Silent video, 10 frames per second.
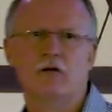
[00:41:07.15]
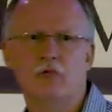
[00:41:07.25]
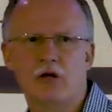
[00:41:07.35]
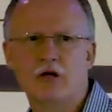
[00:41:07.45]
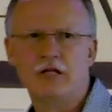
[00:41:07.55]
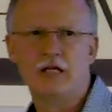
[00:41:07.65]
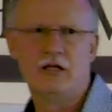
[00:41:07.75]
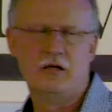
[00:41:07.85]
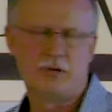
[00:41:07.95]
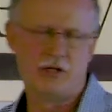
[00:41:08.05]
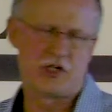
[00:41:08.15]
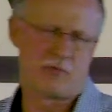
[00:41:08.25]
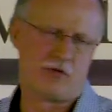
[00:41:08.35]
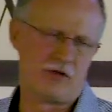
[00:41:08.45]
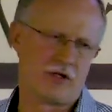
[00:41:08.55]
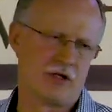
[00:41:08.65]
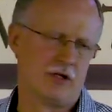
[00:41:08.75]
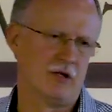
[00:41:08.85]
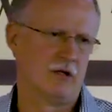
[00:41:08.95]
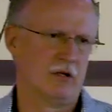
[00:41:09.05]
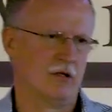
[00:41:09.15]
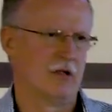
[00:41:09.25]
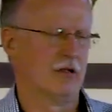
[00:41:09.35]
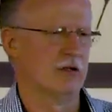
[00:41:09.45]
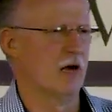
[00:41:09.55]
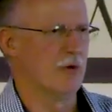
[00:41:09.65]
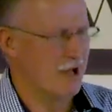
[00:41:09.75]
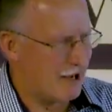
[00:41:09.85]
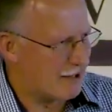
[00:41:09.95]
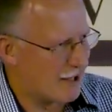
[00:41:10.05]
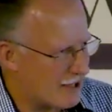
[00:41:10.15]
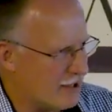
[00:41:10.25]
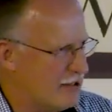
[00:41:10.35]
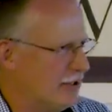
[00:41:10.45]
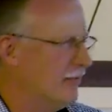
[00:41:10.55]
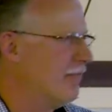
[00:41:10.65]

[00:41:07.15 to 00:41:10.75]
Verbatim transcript: one of the principles that we highlighted